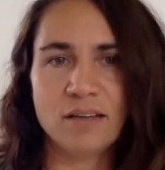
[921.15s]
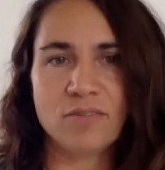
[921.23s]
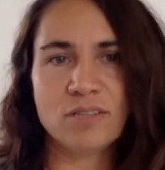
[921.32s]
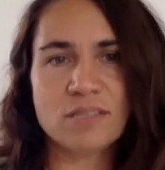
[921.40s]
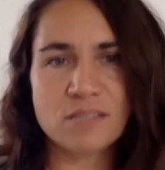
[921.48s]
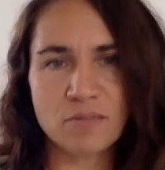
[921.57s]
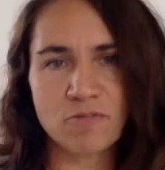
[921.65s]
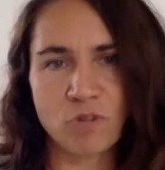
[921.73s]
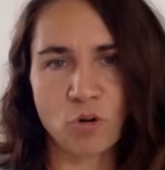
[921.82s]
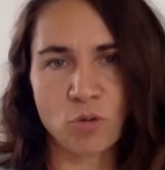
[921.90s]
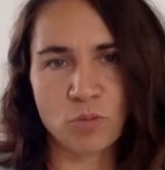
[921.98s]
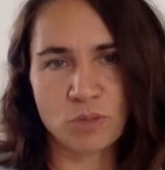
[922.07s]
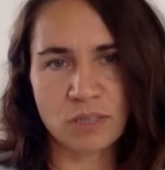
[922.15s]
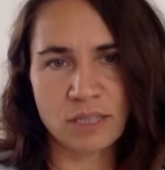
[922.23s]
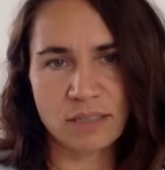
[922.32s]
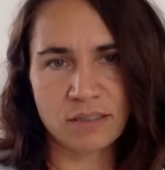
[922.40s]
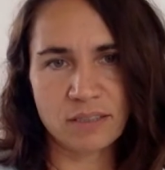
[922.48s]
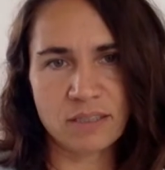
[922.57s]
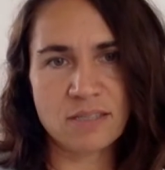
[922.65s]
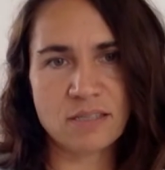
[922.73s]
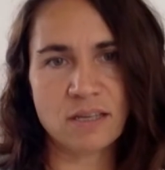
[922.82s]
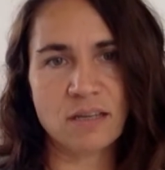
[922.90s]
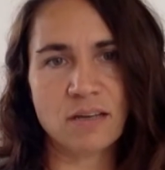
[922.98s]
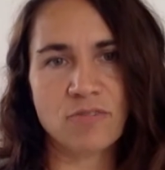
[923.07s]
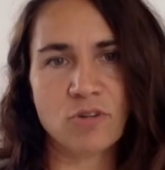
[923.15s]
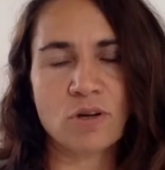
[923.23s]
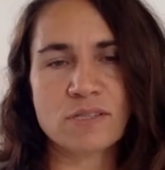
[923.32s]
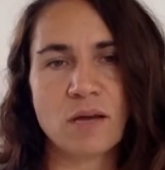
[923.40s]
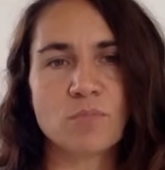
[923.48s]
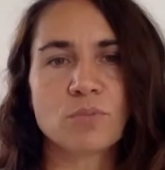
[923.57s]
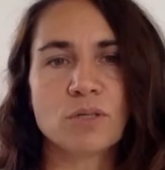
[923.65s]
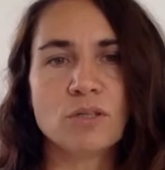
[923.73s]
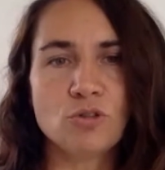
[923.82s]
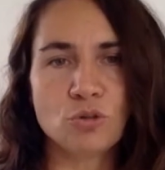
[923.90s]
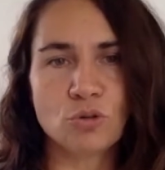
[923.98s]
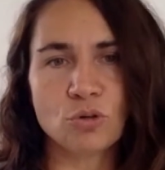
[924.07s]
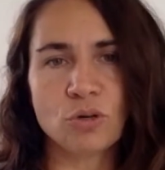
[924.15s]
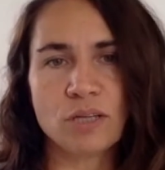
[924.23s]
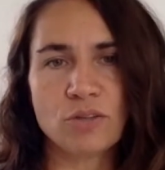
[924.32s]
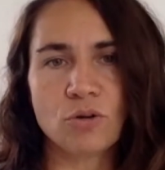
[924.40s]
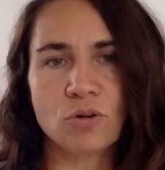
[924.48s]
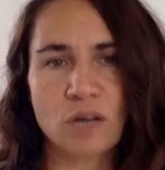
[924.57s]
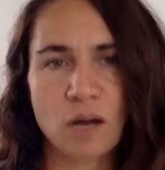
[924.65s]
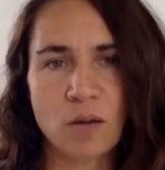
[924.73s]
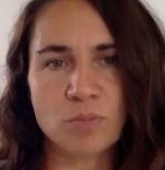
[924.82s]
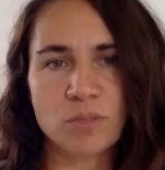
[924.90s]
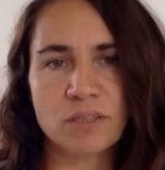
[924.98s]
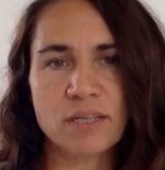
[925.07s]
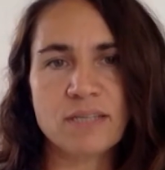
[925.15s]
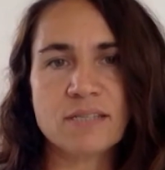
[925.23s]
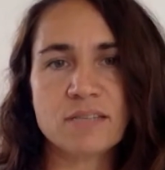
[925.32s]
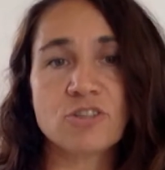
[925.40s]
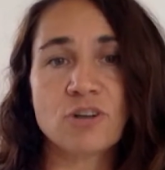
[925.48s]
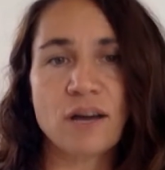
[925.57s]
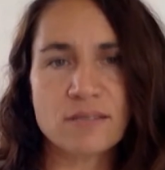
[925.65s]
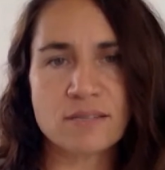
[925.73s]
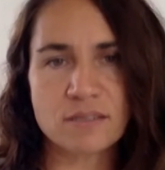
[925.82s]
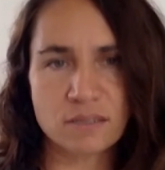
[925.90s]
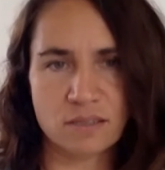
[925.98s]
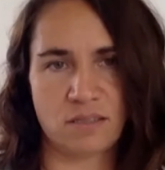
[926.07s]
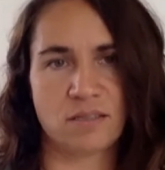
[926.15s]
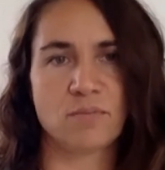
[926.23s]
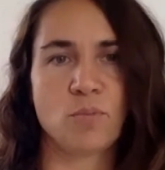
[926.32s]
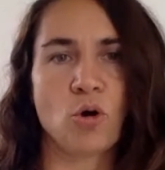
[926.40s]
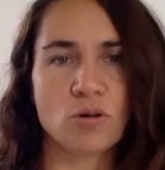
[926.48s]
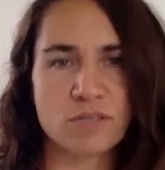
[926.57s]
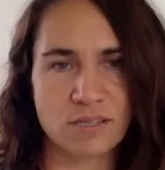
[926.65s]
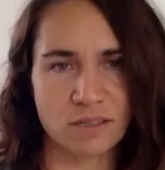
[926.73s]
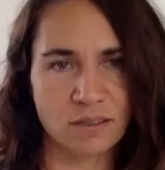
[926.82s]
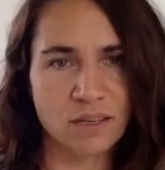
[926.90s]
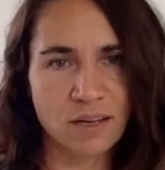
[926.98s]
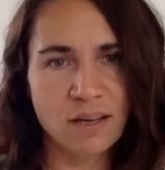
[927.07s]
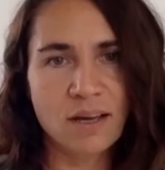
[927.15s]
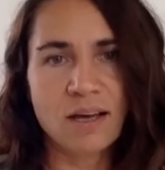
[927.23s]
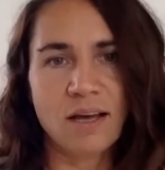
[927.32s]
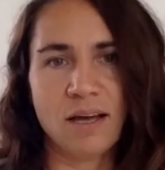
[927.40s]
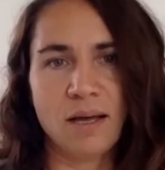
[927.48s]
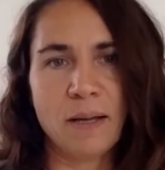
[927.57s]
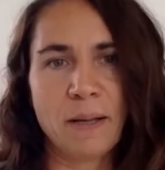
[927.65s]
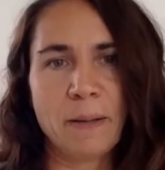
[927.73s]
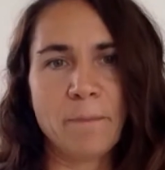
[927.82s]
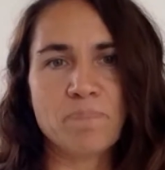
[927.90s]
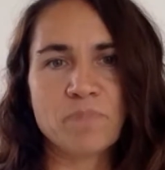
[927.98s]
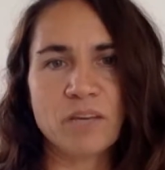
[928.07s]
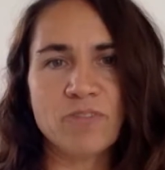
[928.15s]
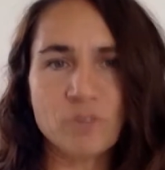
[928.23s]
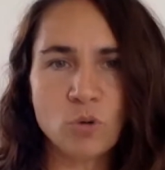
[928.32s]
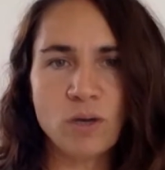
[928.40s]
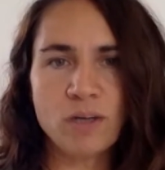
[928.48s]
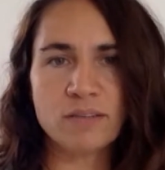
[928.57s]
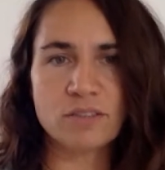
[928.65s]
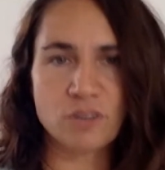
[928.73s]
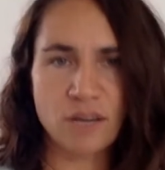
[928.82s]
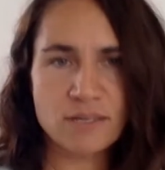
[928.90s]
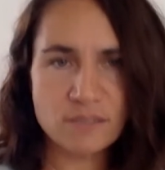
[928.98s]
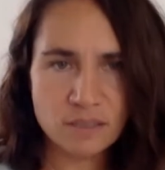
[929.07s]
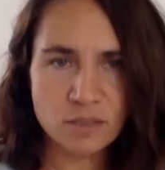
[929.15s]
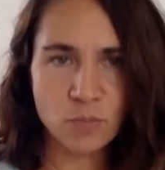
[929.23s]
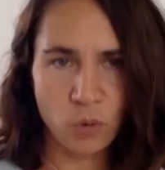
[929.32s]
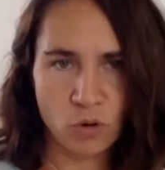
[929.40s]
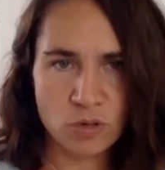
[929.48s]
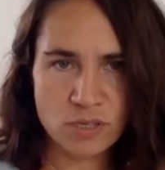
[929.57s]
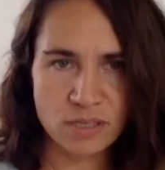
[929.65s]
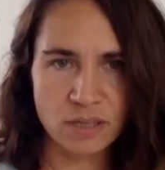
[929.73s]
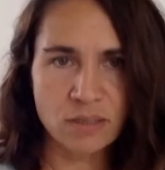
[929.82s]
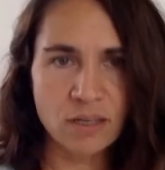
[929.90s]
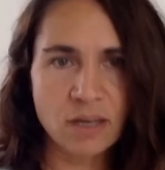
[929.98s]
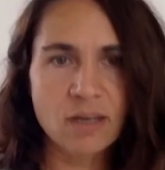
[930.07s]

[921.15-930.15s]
What is informal leaders? For example, you in your company is a trusted person. If you are a trusted person,